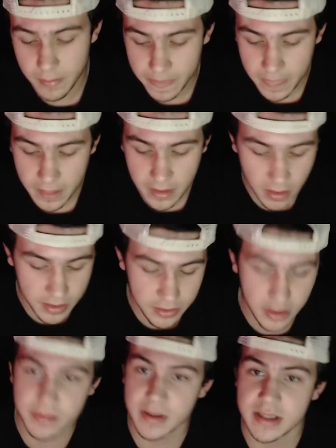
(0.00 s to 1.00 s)
you know, I thought to
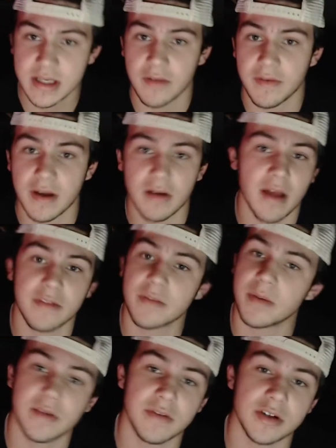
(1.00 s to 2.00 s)
myself, I don't have to play
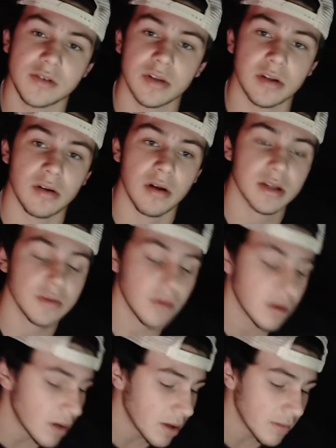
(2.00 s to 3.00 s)
Division One lacrosse. Why,
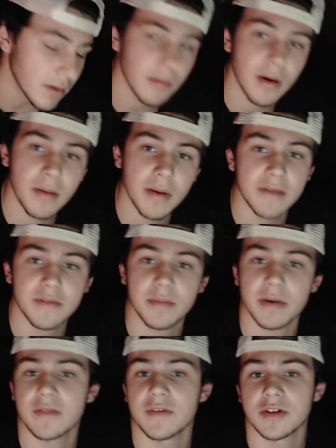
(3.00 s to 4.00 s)
why, why would I have to play
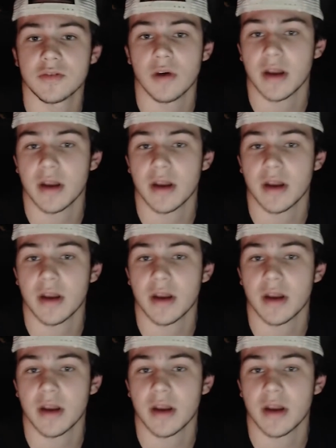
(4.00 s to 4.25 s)
Division One? I?